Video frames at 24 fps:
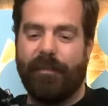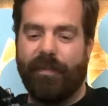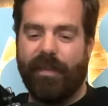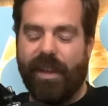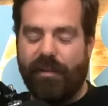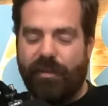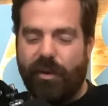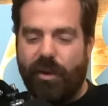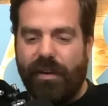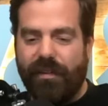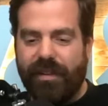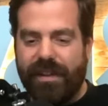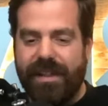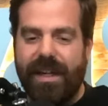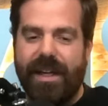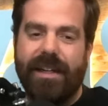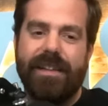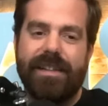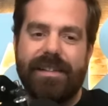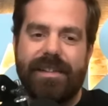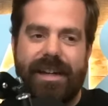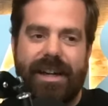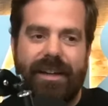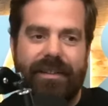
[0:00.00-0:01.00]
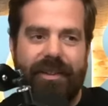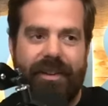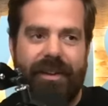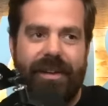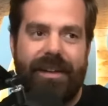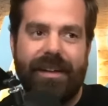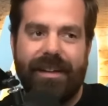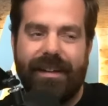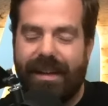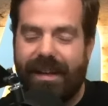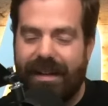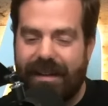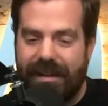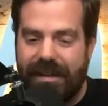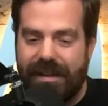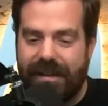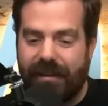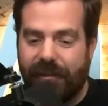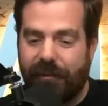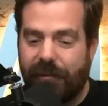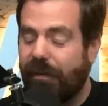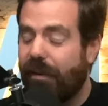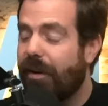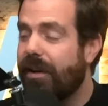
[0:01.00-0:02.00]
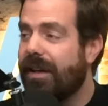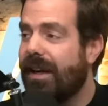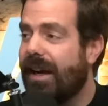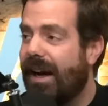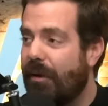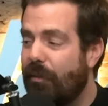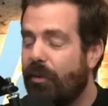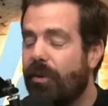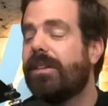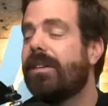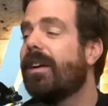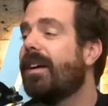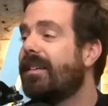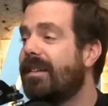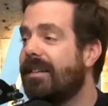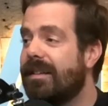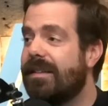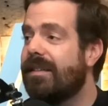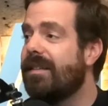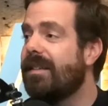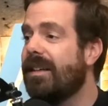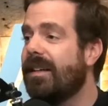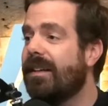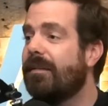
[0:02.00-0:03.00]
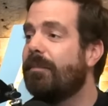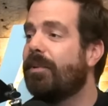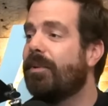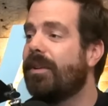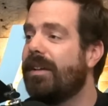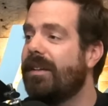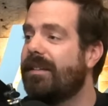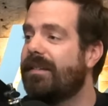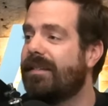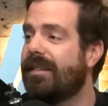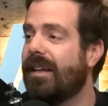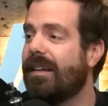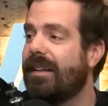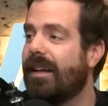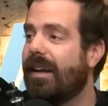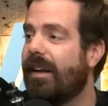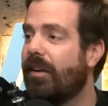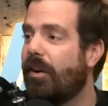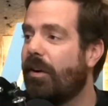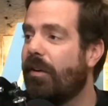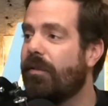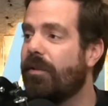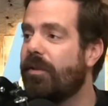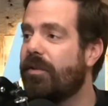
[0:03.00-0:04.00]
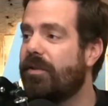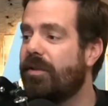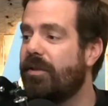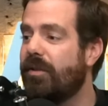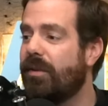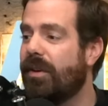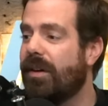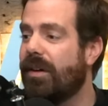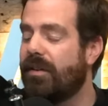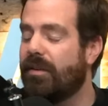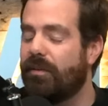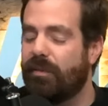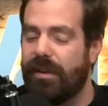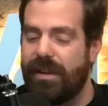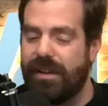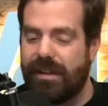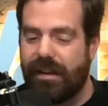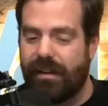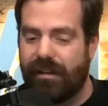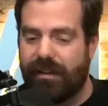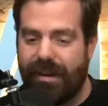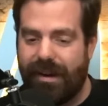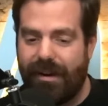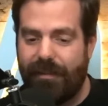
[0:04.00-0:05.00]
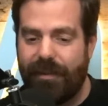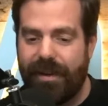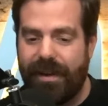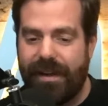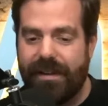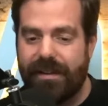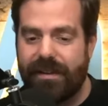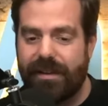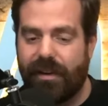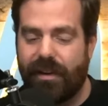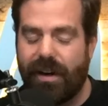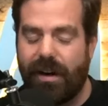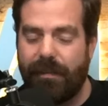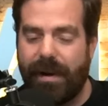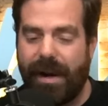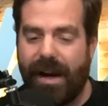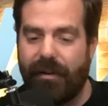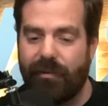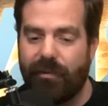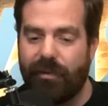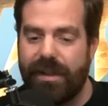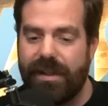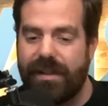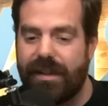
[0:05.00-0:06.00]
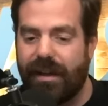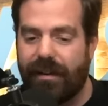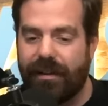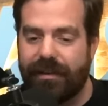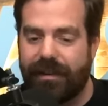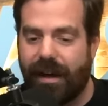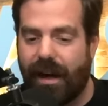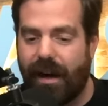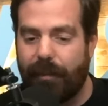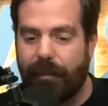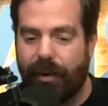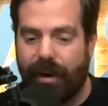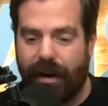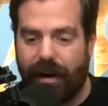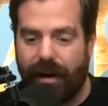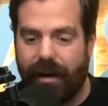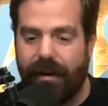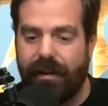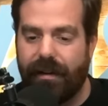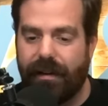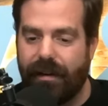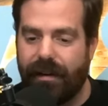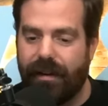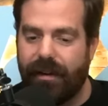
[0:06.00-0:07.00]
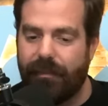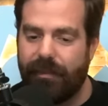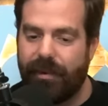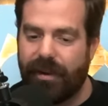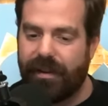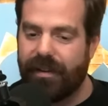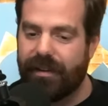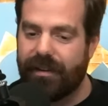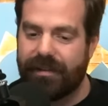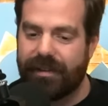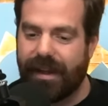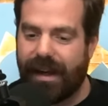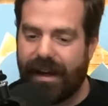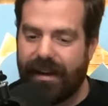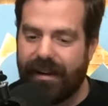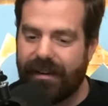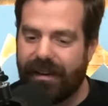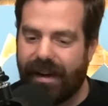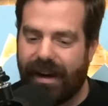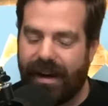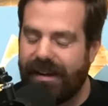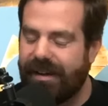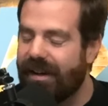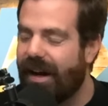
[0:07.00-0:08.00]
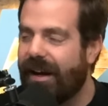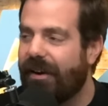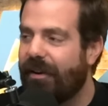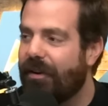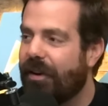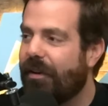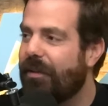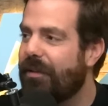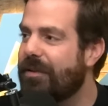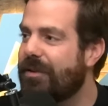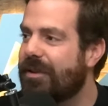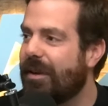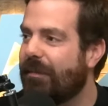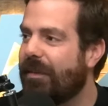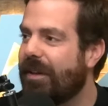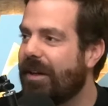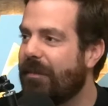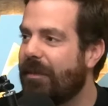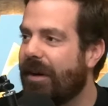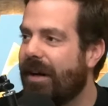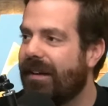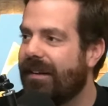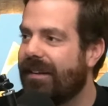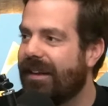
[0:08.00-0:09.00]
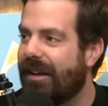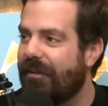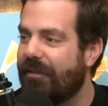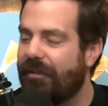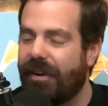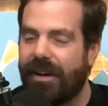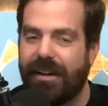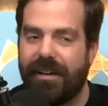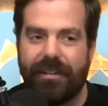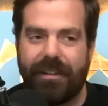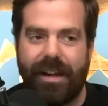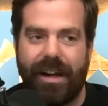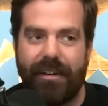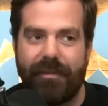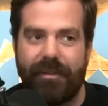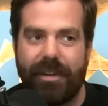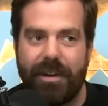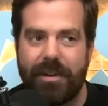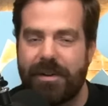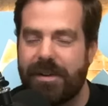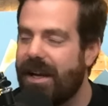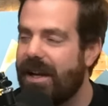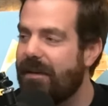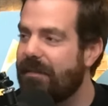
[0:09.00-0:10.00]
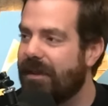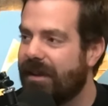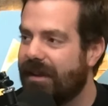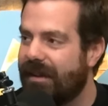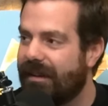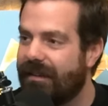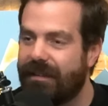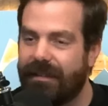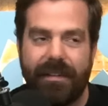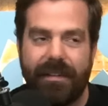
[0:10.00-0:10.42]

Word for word: If you have a day list out there that is funny, I would like to see it. Please send that over to the Retail Therapy Instagram at retail.pod, because I don't know. There's something about it that I find a lot of entertainment in.